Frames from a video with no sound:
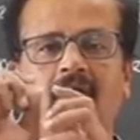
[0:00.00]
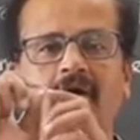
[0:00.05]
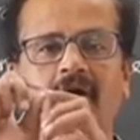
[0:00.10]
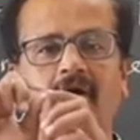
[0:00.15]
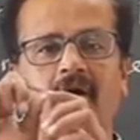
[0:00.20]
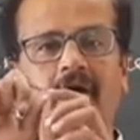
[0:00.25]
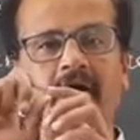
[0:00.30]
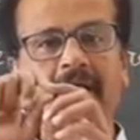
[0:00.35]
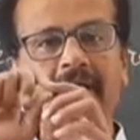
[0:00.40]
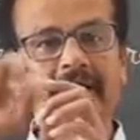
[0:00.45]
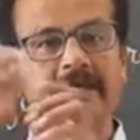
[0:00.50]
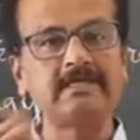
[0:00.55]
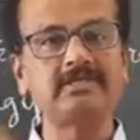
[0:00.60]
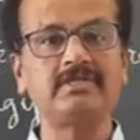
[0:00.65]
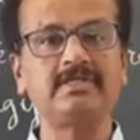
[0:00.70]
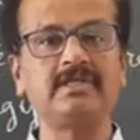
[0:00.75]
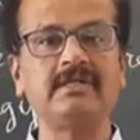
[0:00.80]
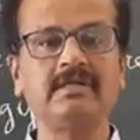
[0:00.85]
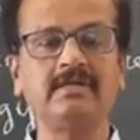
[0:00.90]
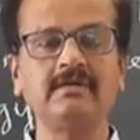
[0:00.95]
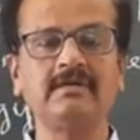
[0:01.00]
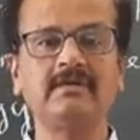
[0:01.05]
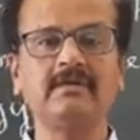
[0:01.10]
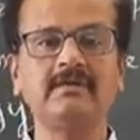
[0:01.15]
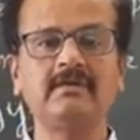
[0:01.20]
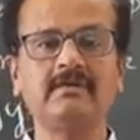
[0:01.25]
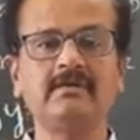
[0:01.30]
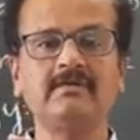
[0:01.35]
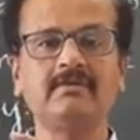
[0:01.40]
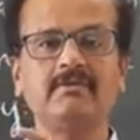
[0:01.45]
against the
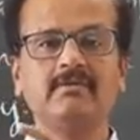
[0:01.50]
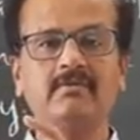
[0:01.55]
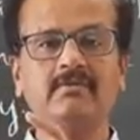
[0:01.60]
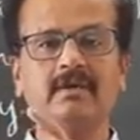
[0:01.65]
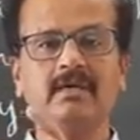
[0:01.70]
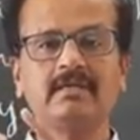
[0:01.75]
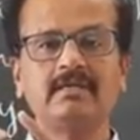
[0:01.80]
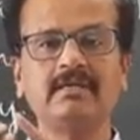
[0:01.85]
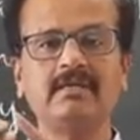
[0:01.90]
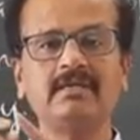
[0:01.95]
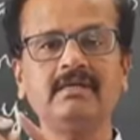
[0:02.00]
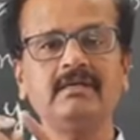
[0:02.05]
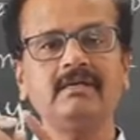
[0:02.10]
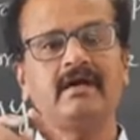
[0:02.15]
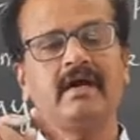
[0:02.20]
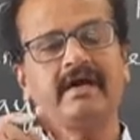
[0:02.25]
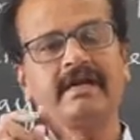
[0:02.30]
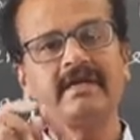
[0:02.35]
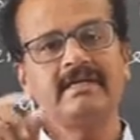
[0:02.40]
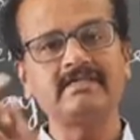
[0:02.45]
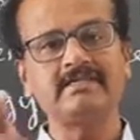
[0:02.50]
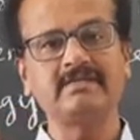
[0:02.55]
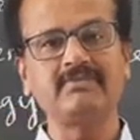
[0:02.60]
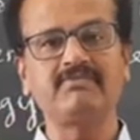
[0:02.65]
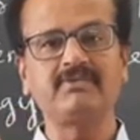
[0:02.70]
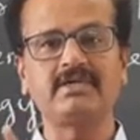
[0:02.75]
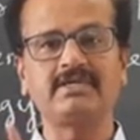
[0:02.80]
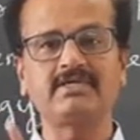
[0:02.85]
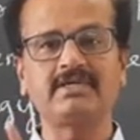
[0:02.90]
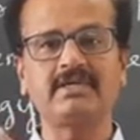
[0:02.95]
work done against the
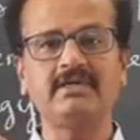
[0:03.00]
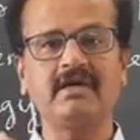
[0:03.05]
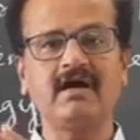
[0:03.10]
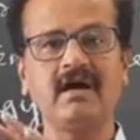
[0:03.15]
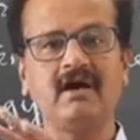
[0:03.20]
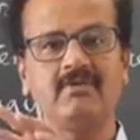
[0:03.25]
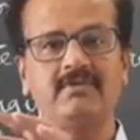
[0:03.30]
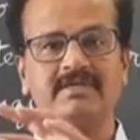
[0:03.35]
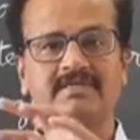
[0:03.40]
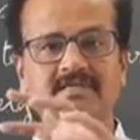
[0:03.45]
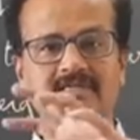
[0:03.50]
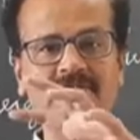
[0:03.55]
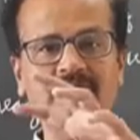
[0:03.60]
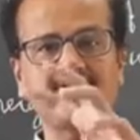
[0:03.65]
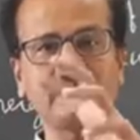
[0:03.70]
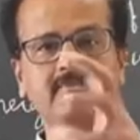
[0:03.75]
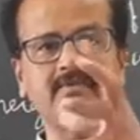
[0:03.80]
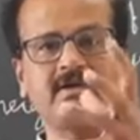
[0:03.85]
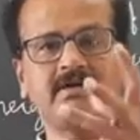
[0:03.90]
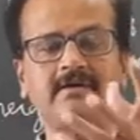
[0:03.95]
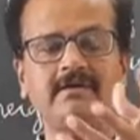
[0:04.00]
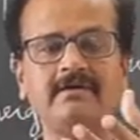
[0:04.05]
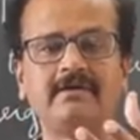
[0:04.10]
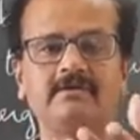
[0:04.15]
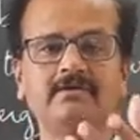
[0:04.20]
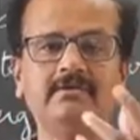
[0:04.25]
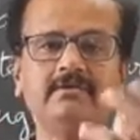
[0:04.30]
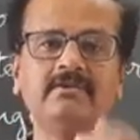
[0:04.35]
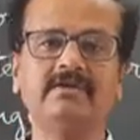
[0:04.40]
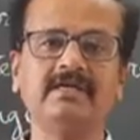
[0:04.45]
friction. How is it converted
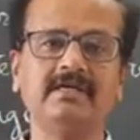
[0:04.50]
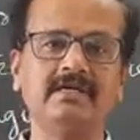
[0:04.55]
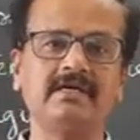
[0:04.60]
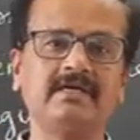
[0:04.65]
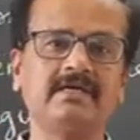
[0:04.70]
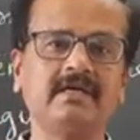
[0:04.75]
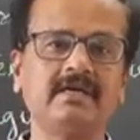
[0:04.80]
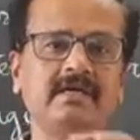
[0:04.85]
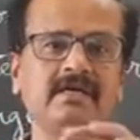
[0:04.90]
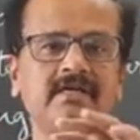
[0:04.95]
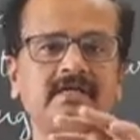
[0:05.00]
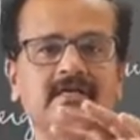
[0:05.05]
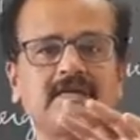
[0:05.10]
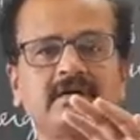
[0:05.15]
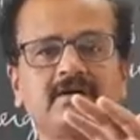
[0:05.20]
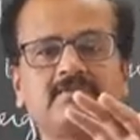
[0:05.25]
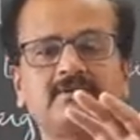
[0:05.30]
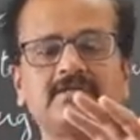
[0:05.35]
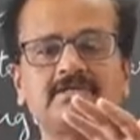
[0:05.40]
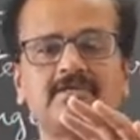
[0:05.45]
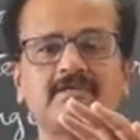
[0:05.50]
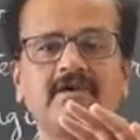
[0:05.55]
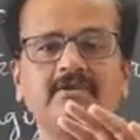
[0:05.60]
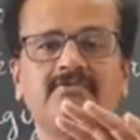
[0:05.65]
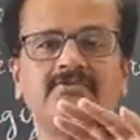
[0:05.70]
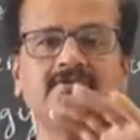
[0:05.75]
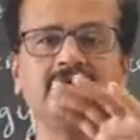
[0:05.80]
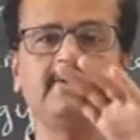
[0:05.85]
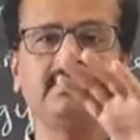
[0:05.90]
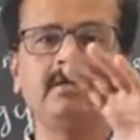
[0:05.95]
into heat? Interconversion
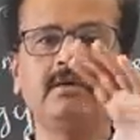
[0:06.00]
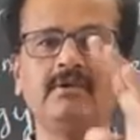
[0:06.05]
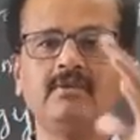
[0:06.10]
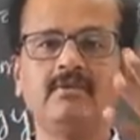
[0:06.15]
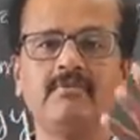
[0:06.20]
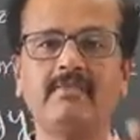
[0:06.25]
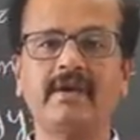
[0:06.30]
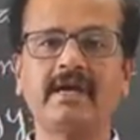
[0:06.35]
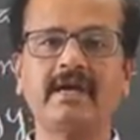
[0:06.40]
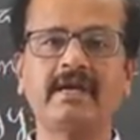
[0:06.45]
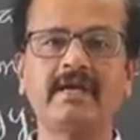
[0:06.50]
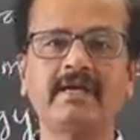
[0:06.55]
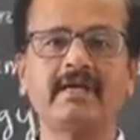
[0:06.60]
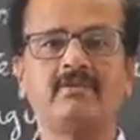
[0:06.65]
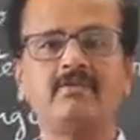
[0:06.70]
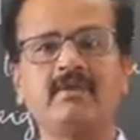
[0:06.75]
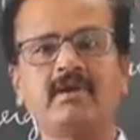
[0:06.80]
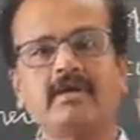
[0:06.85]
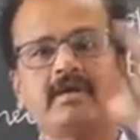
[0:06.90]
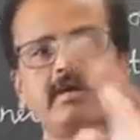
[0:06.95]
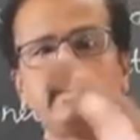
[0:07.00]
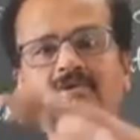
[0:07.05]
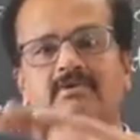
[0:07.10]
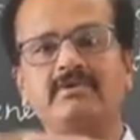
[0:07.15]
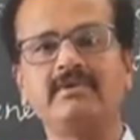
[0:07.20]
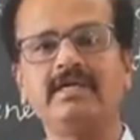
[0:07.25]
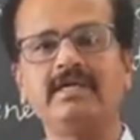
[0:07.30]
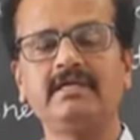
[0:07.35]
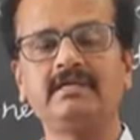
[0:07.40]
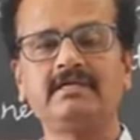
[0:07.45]
of mechanical work into
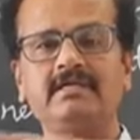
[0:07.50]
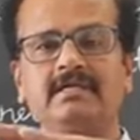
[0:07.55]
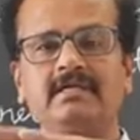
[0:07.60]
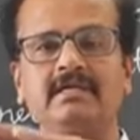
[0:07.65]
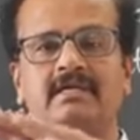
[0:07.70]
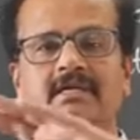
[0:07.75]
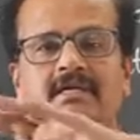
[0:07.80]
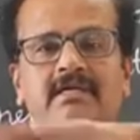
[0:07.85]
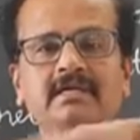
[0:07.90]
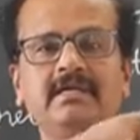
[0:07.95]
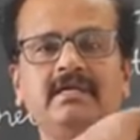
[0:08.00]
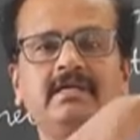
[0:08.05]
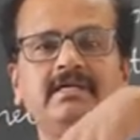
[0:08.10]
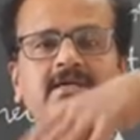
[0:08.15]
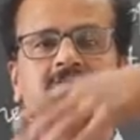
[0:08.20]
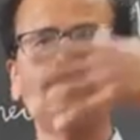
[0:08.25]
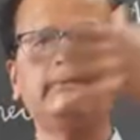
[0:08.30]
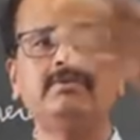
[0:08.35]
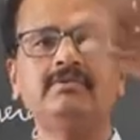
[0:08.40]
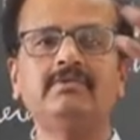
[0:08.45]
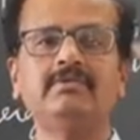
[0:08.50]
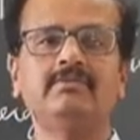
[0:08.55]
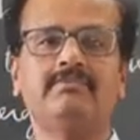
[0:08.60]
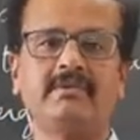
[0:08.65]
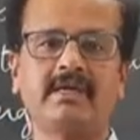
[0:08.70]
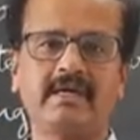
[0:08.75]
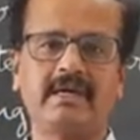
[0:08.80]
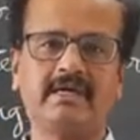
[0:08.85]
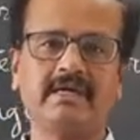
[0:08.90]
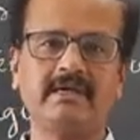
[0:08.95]
heat, heat into
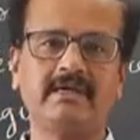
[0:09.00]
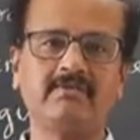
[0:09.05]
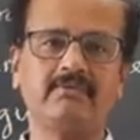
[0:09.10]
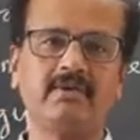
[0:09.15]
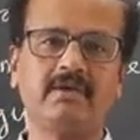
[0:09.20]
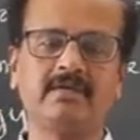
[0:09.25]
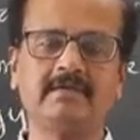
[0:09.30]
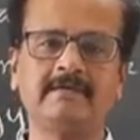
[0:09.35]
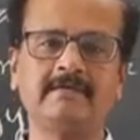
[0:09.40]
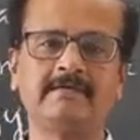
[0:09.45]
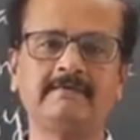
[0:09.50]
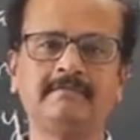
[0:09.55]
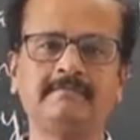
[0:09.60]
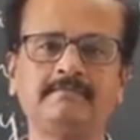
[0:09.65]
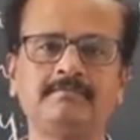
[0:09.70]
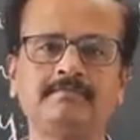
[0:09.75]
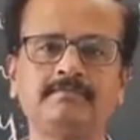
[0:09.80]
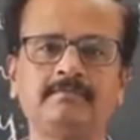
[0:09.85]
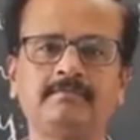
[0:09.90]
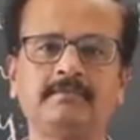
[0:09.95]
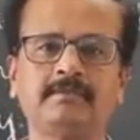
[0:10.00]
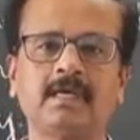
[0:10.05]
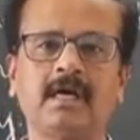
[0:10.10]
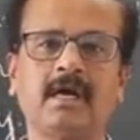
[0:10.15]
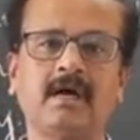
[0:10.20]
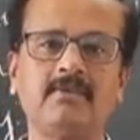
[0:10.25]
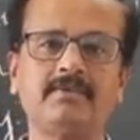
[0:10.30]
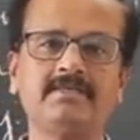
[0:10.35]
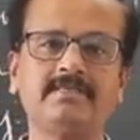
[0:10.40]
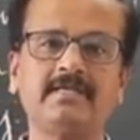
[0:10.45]
mechanical work.
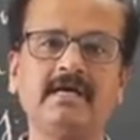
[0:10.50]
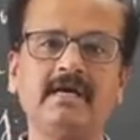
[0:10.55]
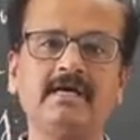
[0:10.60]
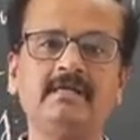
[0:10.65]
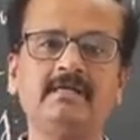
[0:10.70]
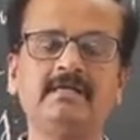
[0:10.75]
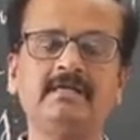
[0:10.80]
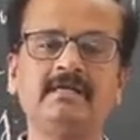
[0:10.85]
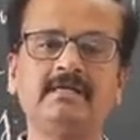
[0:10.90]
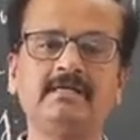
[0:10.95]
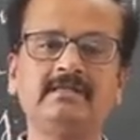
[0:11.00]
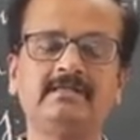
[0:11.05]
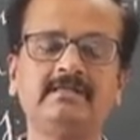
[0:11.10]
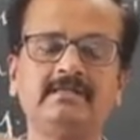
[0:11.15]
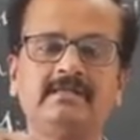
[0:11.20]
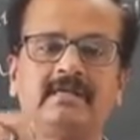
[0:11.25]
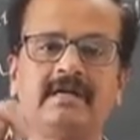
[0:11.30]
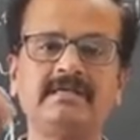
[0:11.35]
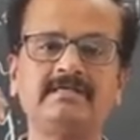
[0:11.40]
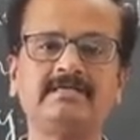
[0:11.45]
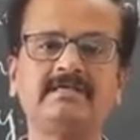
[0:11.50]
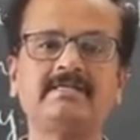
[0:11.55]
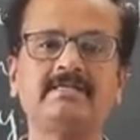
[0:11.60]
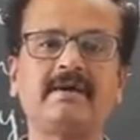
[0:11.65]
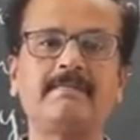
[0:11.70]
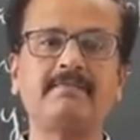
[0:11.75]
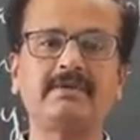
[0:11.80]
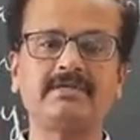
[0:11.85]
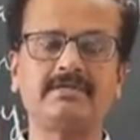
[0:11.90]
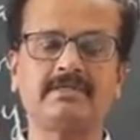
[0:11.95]
How is that? Rise in
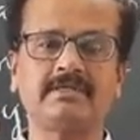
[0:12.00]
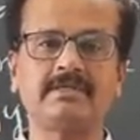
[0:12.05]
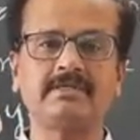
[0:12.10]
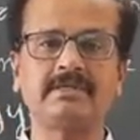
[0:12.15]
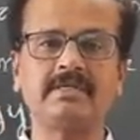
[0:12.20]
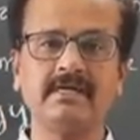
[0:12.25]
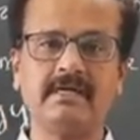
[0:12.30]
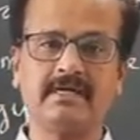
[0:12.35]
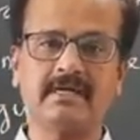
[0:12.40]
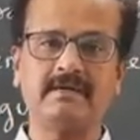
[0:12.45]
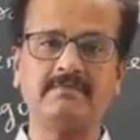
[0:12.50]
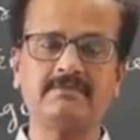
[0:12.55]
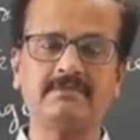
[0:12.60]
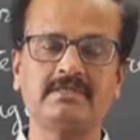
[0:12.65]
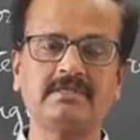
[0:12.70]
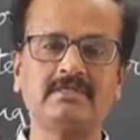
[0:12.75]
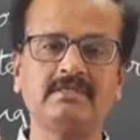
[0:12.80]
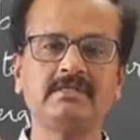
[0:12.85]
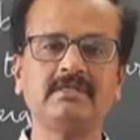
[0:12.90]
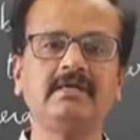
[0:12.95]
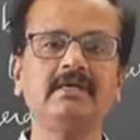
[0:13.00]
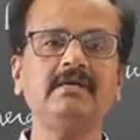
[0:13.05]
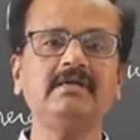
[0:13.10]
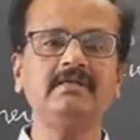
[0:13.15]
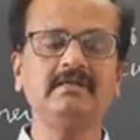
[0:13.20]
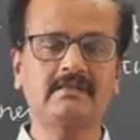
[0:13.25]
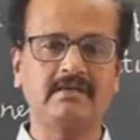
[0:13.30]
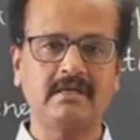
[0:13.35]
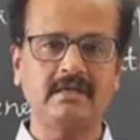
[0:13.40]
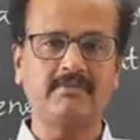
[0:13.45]
temperature. There comes
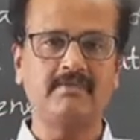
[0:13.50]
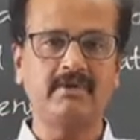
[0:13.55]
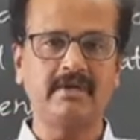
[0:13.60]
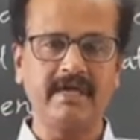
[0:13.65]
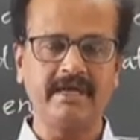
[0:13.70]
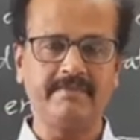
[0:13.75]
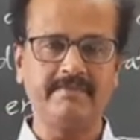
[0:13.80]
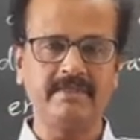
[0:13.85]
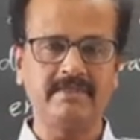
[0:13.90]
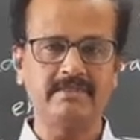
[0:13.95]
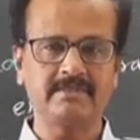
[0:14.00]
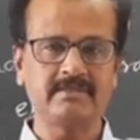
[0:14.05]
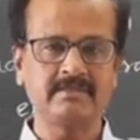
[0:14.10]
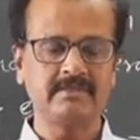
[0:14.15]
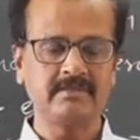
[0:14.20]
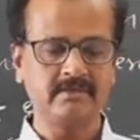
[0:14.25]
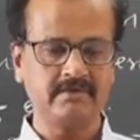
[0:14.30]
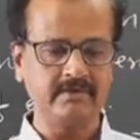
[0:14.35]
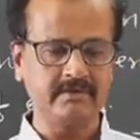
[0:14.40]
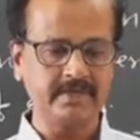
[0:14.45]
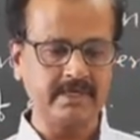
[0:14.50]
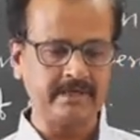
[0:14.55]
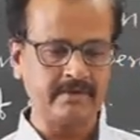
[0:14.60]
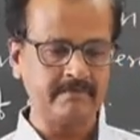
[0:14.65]
the thermodynamics. Okay.